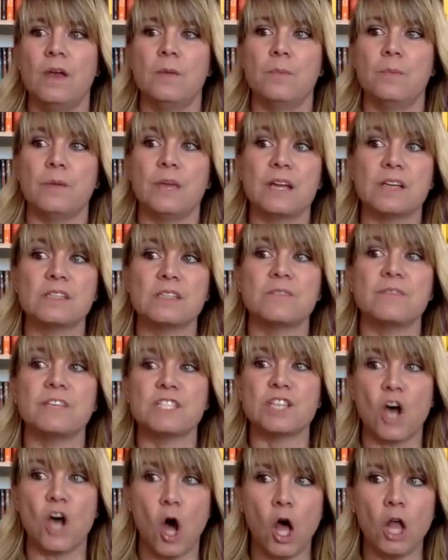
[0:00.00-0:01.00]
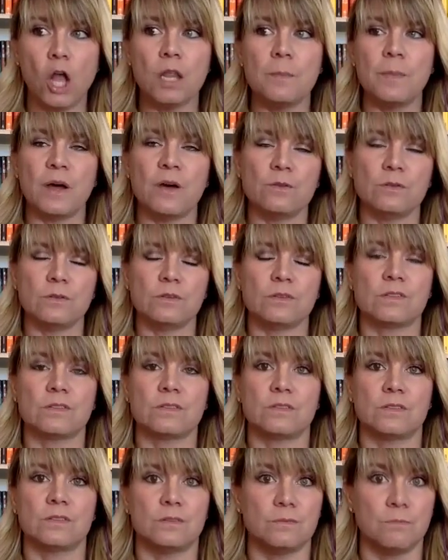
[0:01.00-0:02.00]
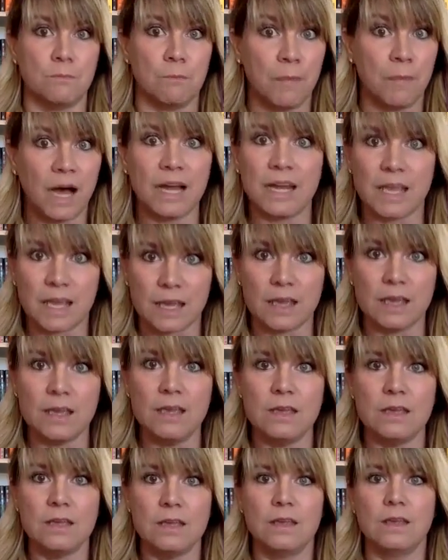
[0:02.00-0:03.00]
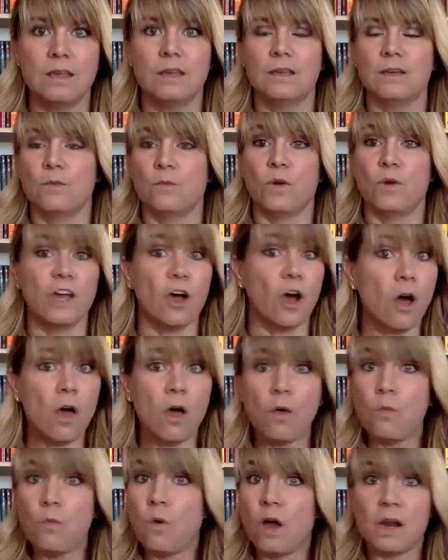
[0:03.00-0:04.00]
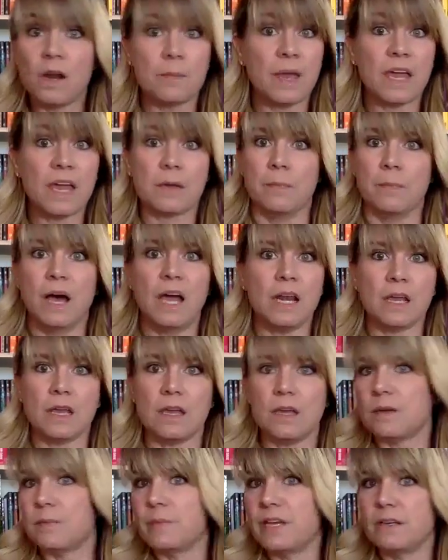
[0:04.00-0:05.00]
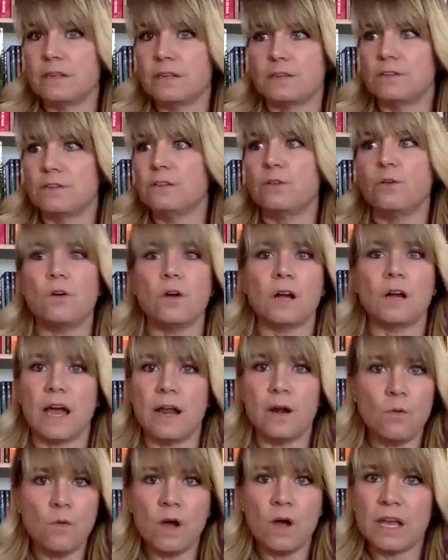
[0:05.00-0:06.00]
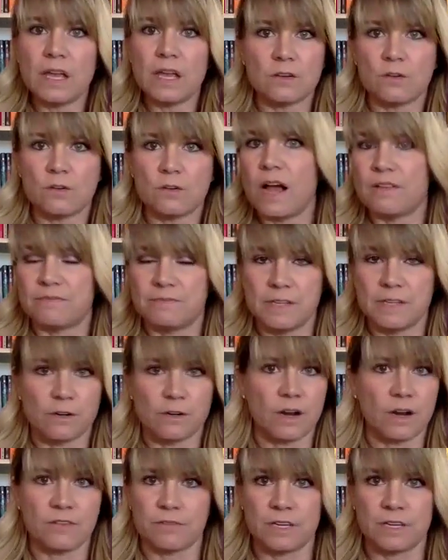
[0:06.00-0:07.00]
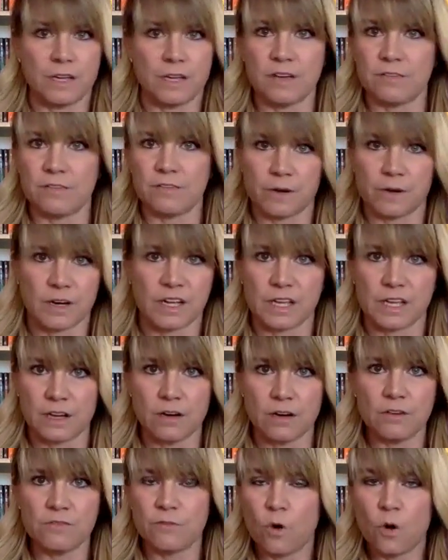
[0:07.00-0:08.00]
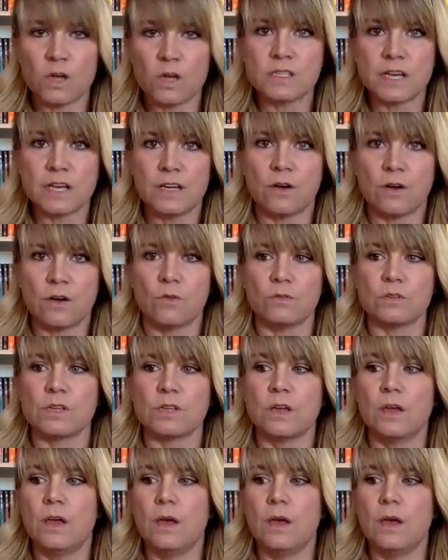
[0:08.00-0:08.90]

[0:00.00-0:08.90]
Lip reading: Because if it's all about money, we all want to make money. I mean, good Lord, I don't want to eat Kraft dinner every day for a year. Of course I don't.